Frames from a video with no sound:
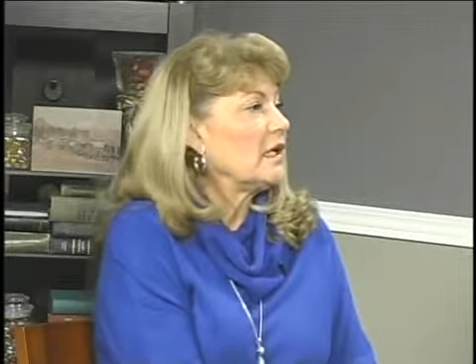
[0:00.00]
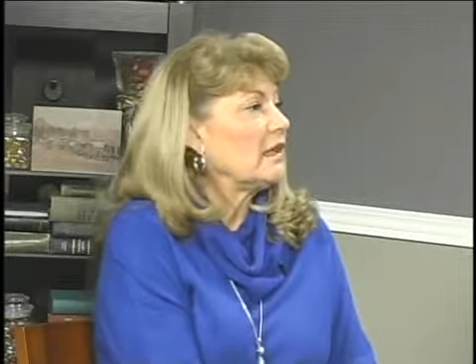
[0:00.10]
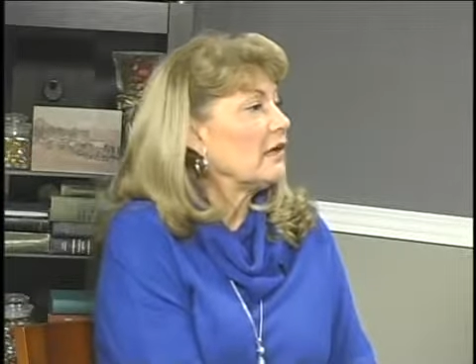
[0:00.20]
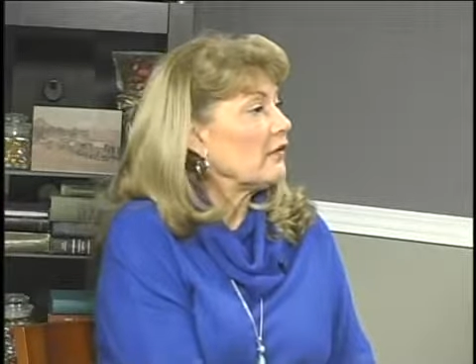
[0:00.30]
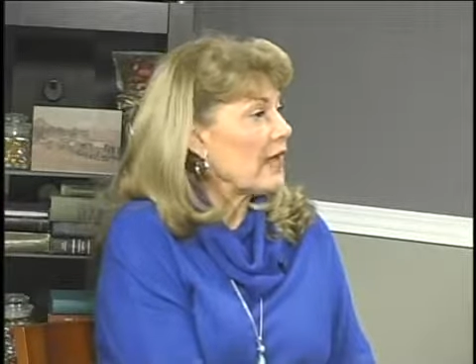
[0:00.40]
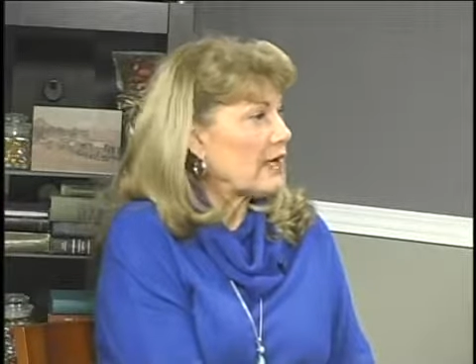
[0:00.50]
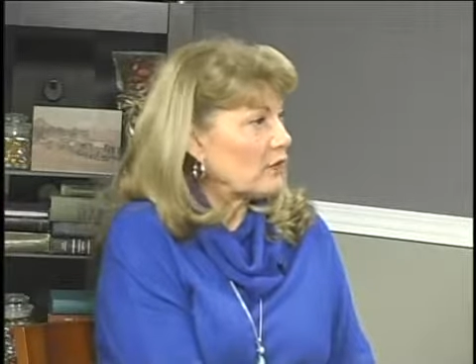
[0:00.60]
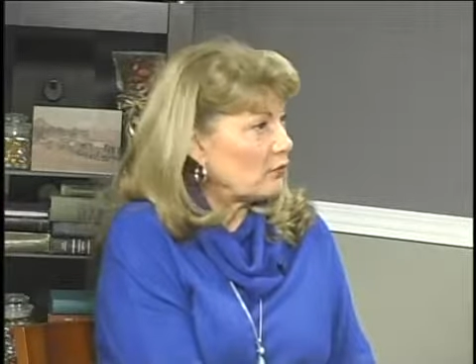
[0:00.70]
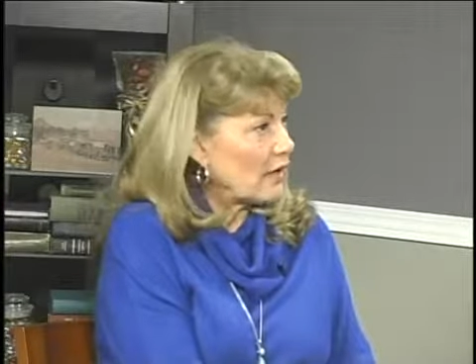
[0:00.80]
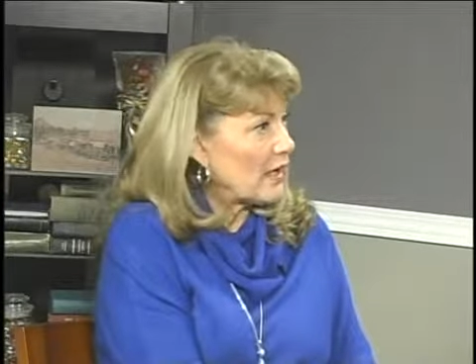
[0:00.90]
there they
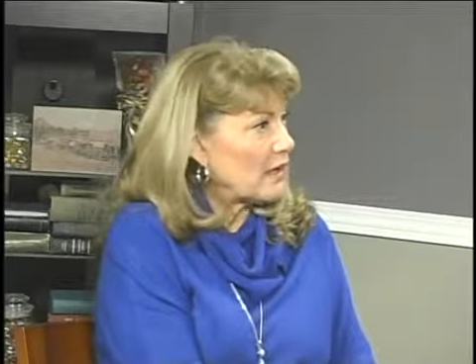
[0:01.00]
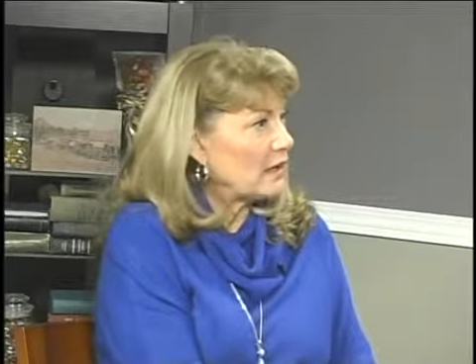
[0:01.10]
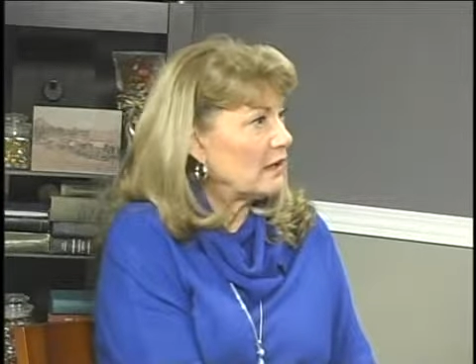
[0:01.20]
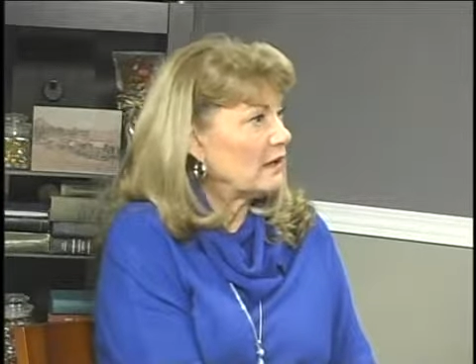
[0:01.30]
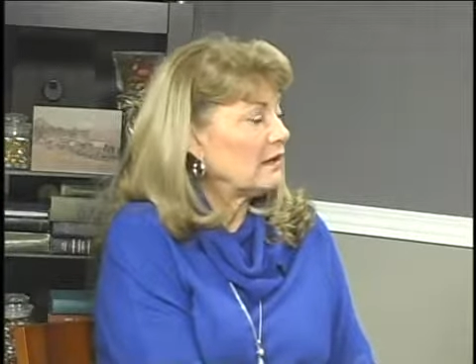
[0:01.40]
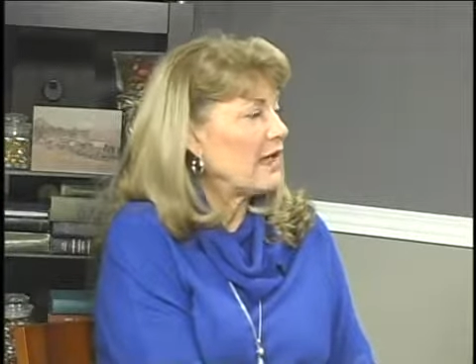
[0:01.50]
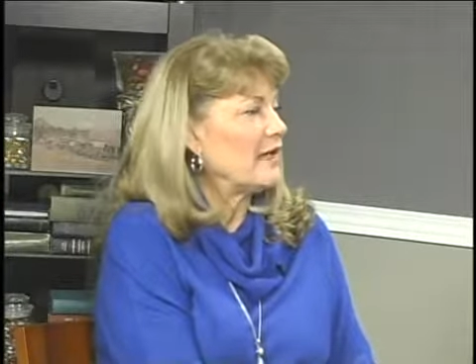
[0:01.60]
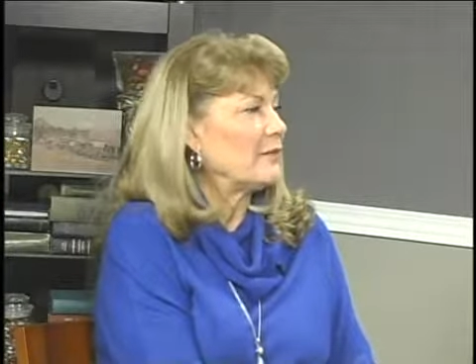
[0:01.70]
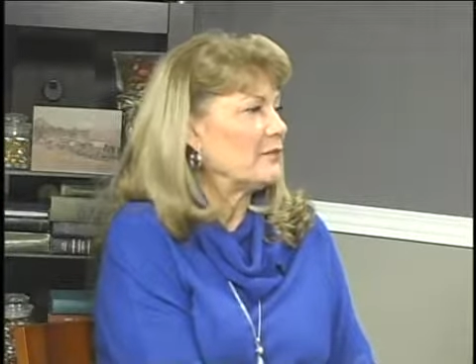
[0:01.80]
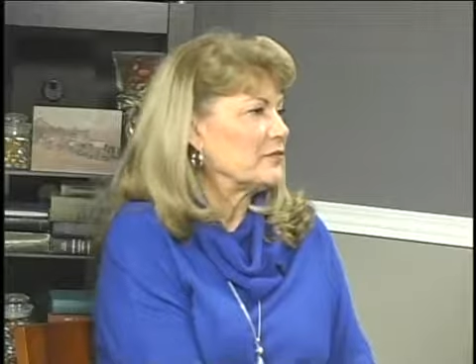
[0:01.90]
can run, they
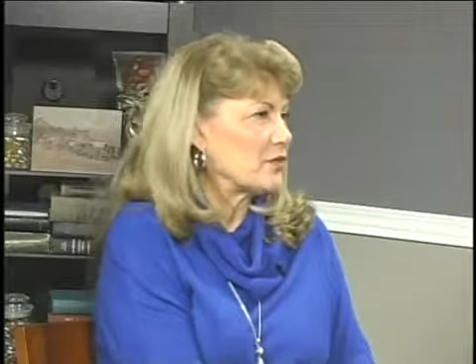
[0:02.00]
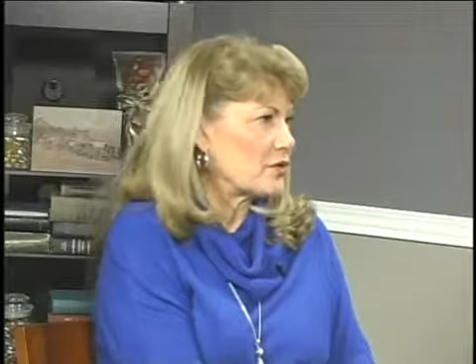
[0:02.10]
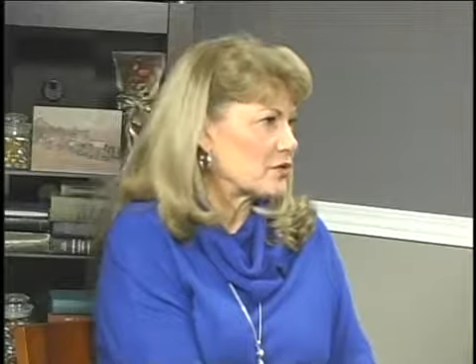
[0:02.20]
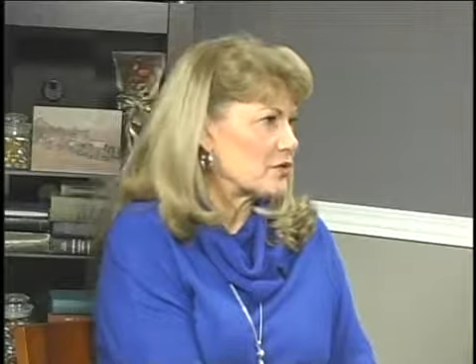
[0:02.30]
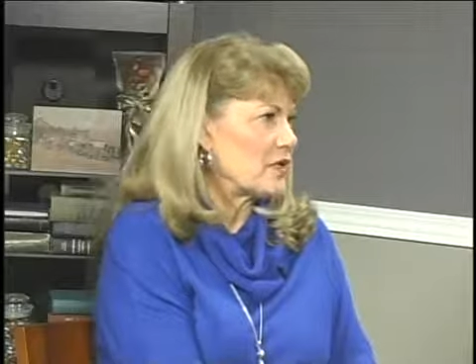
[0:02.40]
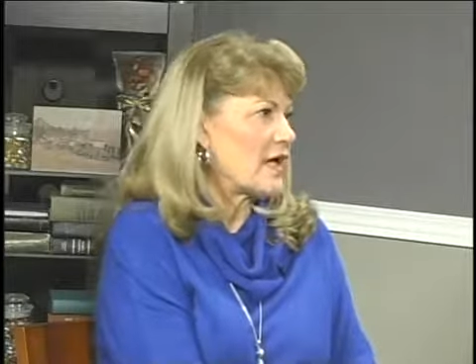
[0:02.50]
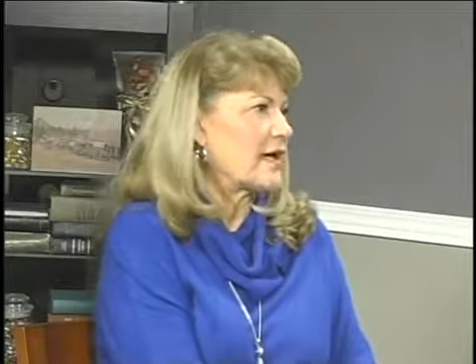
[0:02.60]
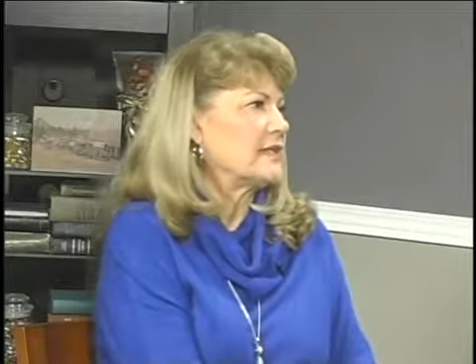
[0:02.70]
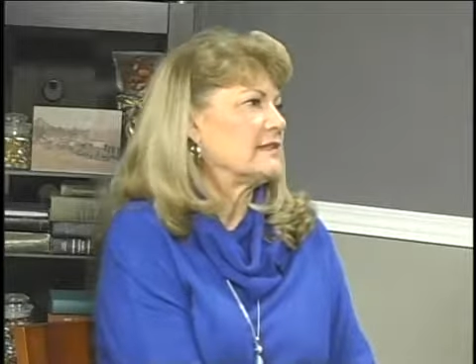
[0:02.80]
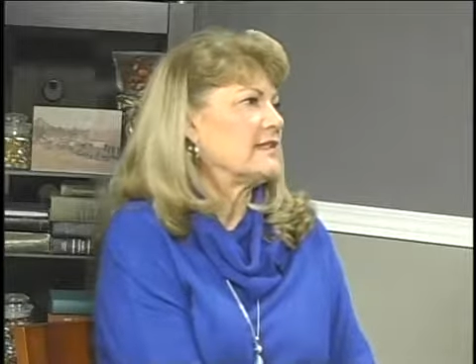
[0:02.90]
can
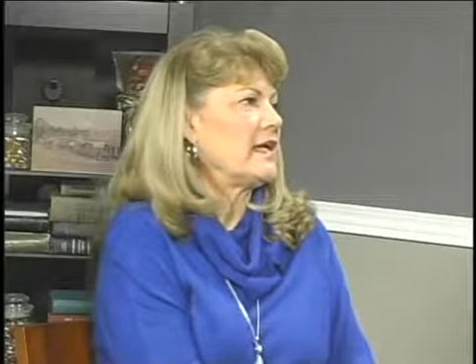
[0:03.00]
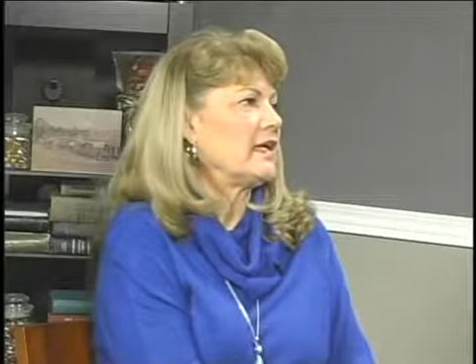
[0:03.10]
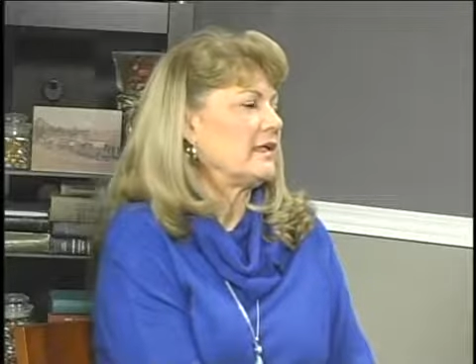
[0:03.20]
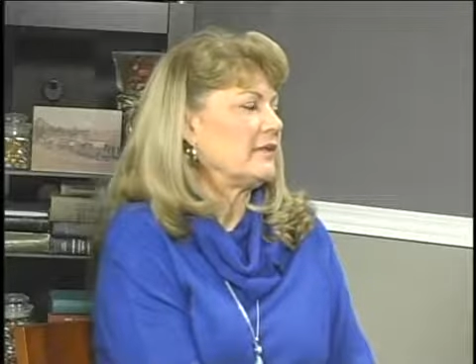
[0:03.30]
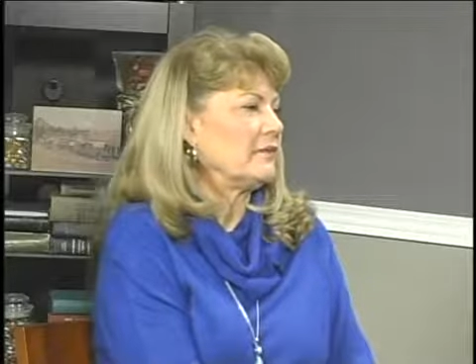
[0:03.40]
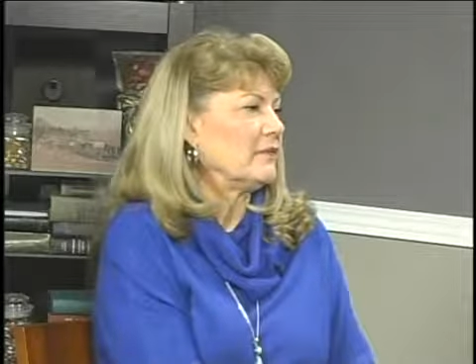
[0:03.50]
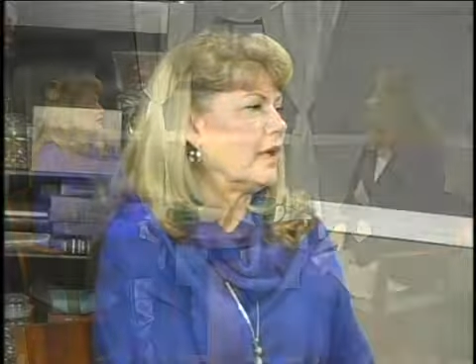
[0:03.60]
socialize, they can,